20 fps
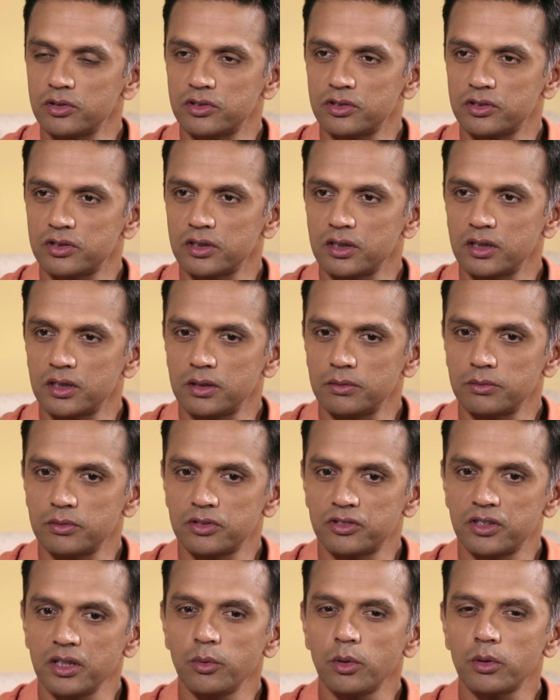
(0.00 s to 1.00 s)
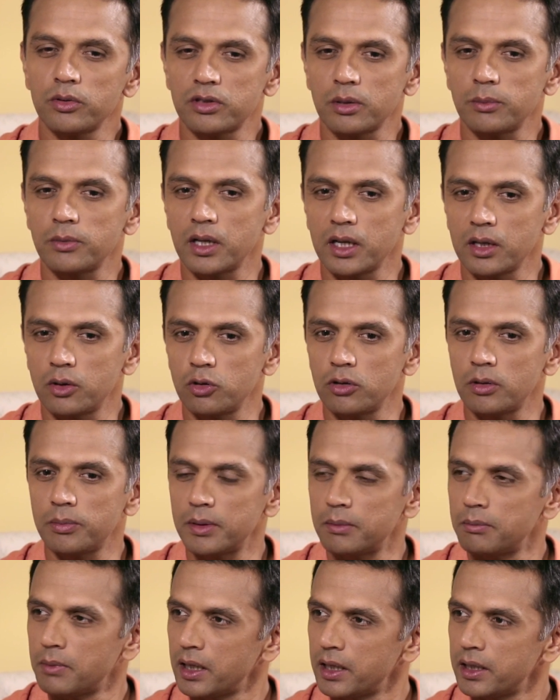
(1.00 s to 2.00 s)
Steve Waugh was someone I grew up admiring,
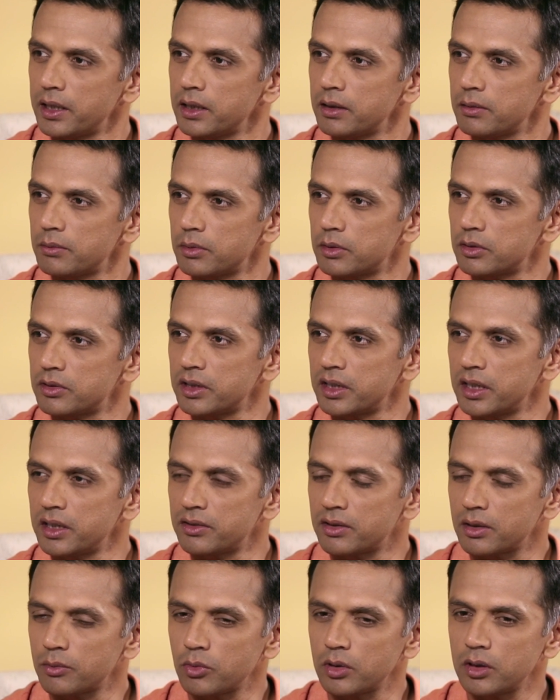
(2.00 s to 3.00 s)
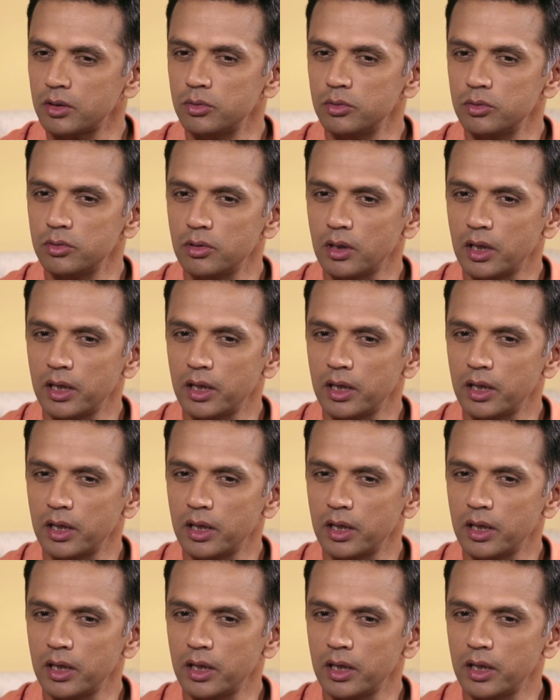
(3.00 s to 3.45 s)
because again, someone who I